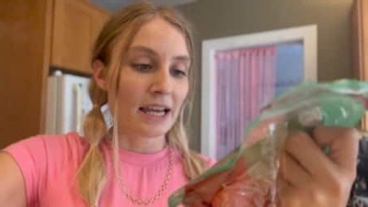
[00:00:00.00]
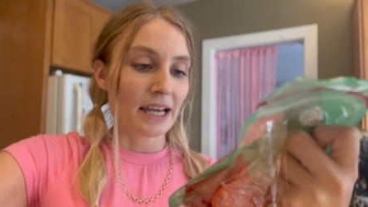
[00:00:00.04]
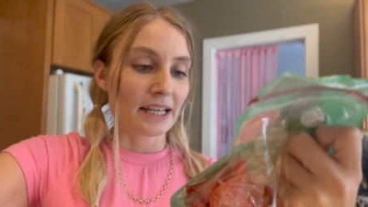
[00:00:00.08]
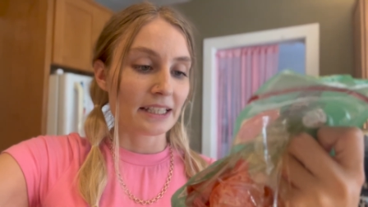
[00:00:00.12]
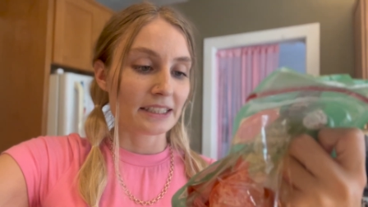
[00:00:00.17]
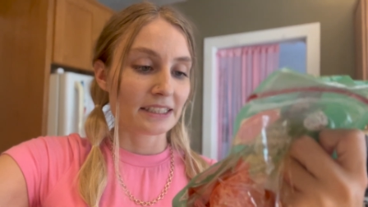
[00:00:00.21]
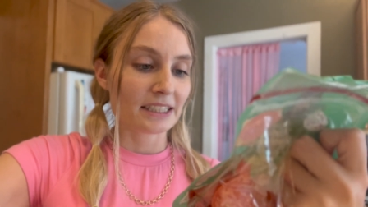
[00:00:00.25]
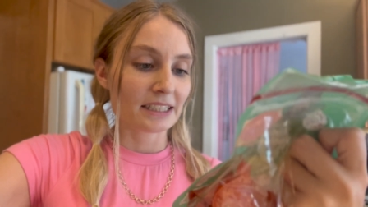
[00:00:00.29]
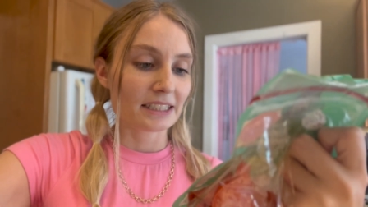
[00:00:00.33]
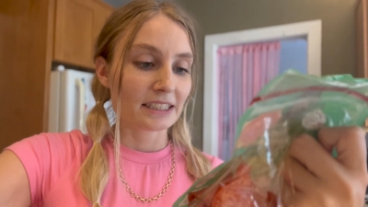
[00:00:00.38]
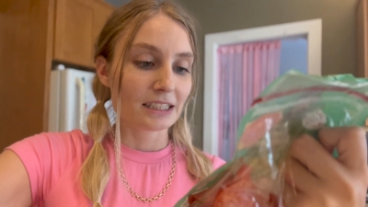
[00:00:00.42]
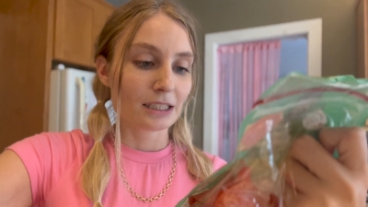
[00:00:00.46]

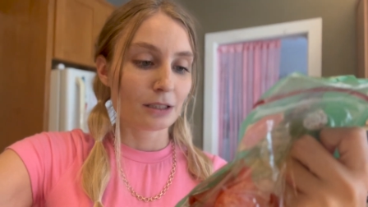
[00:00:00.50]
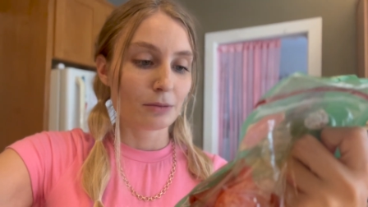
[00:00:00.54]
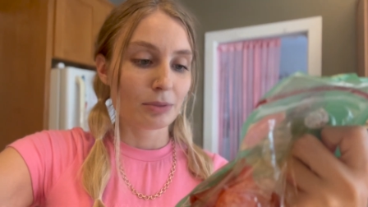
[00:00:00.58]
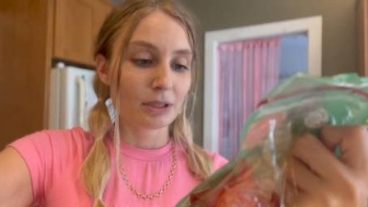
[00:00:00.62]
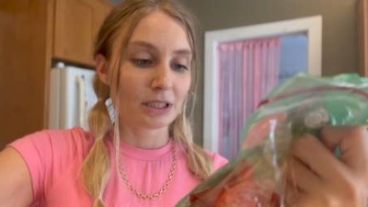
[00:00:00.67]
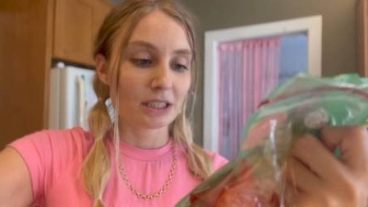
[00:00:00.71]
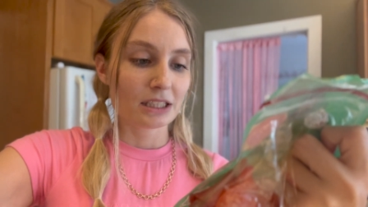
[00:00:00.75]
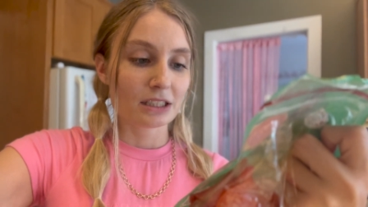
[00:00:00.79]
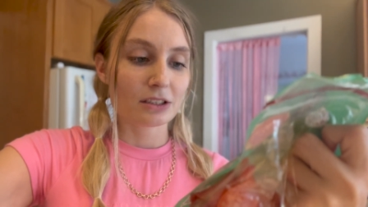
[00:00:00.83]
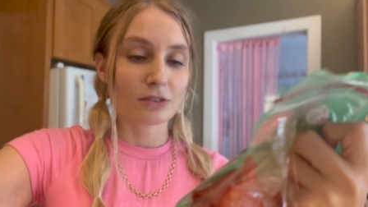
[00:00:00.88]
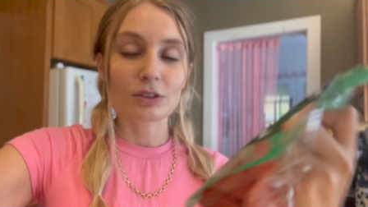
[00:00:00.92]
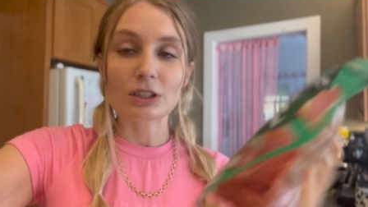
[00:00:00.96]
And 16
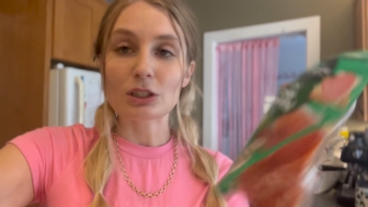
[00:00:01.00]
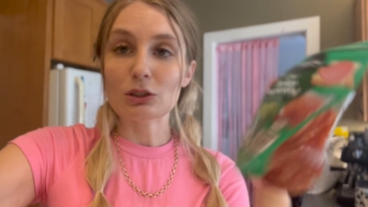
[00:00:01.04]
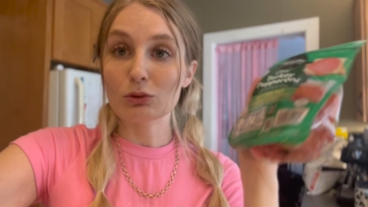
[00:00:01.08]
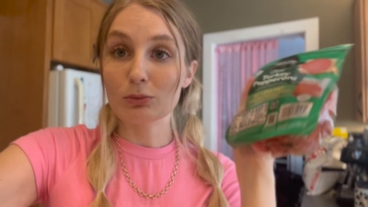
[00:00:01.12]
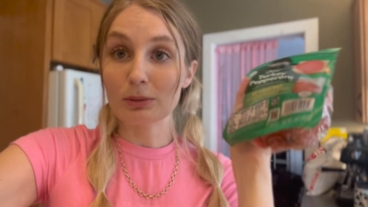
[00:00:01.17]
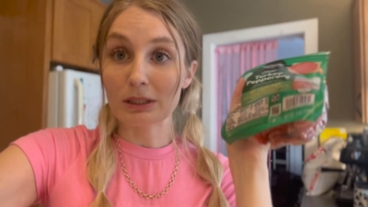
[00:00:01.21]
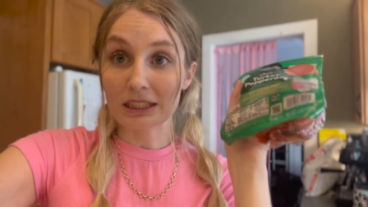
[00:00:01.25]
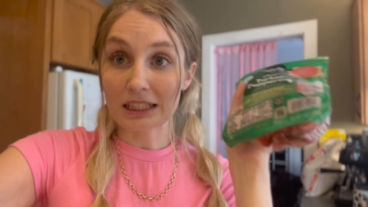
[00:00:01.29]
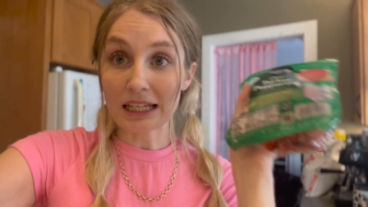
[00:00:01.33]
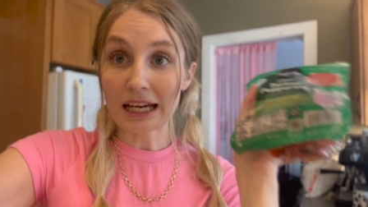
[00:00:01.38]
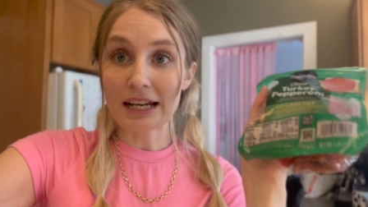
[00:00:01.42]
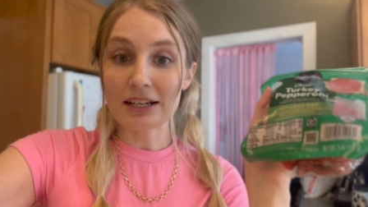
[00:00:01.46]
pieces of this will
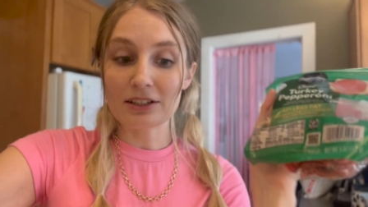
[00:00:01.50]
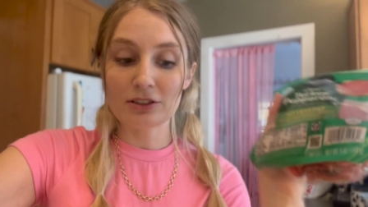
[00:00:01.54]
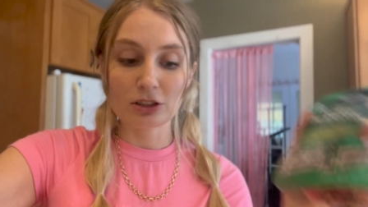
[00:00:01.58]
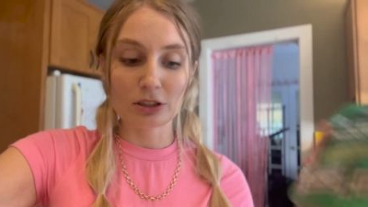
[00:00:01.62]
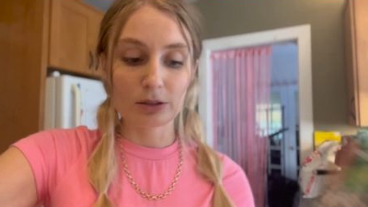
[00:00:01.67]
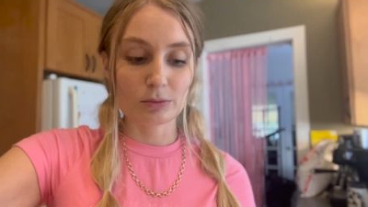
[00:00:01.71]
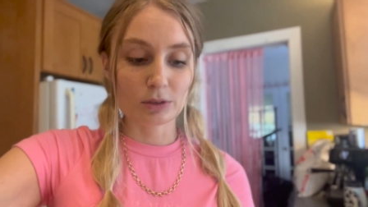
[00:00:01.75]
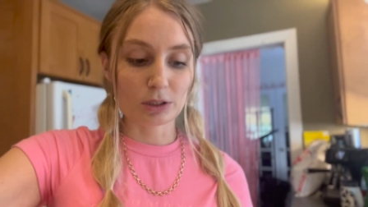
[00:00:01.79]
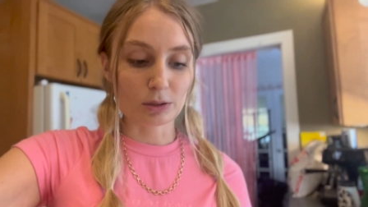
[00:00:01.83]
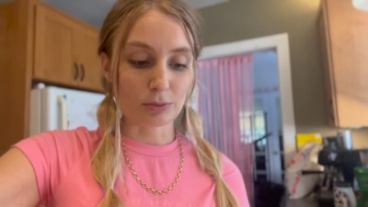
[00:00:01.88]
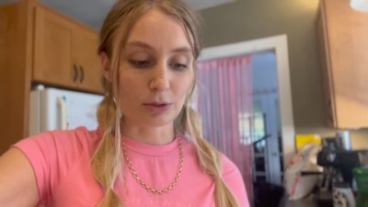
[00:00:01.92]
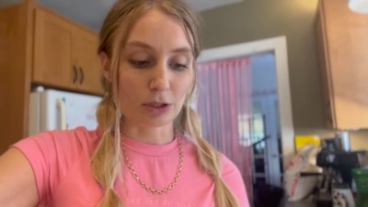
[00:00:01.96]
be 10
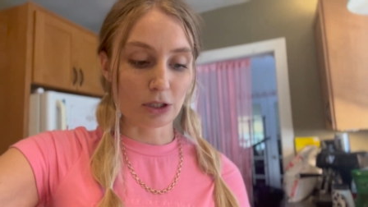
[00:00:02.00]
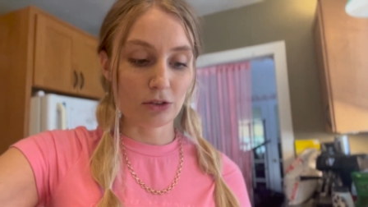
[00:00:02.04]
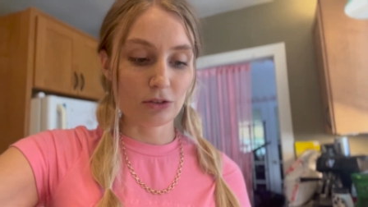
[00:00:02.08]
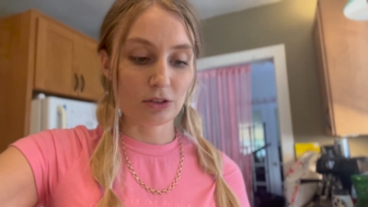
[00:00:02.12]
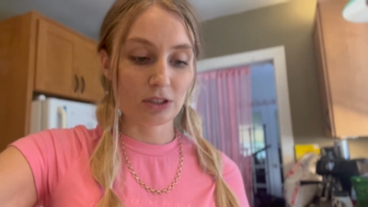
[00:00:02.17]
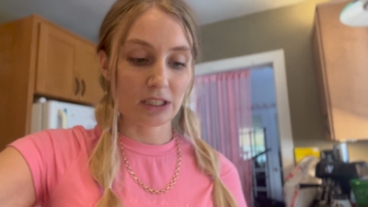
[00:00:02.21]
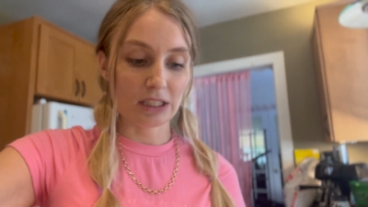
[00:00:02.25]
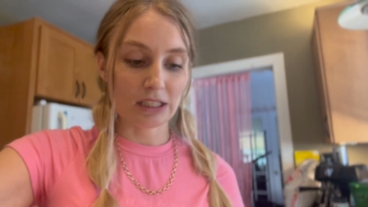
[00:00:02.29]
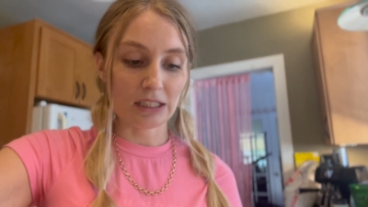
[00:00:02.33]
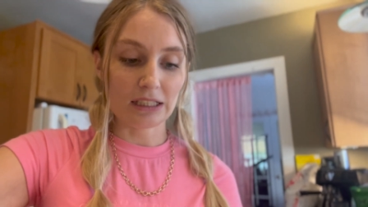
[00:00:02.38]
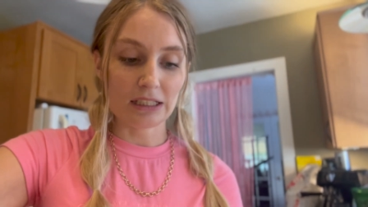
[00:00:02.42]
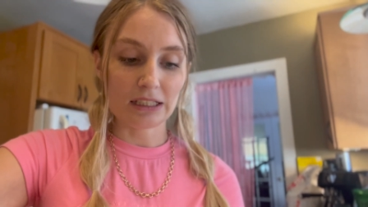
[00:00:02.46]
grams of
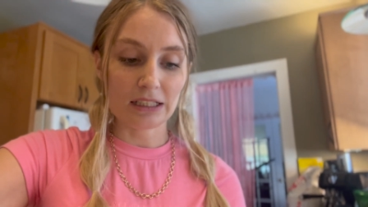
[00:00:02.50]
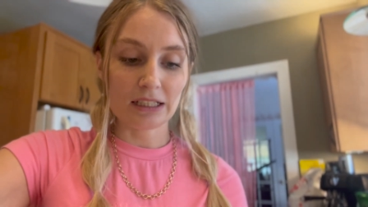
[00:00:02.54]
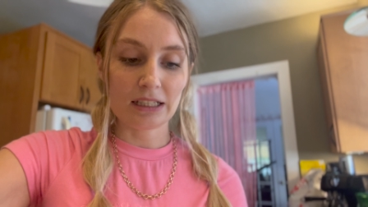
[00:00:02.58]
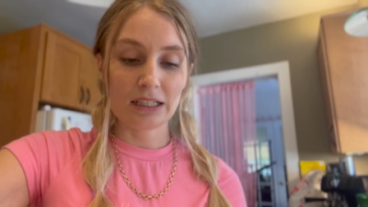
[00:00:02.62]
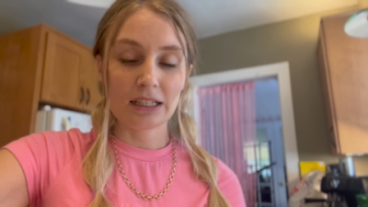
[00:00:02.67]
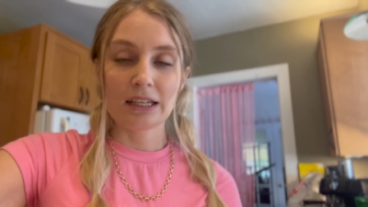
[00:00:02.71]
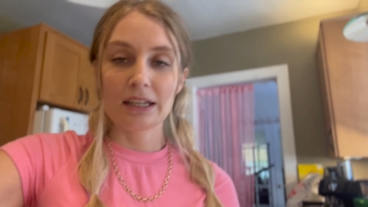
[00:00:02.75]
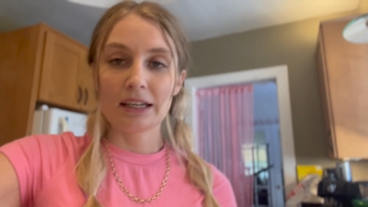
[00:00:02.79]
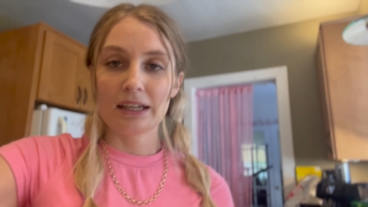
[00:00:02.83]
protein.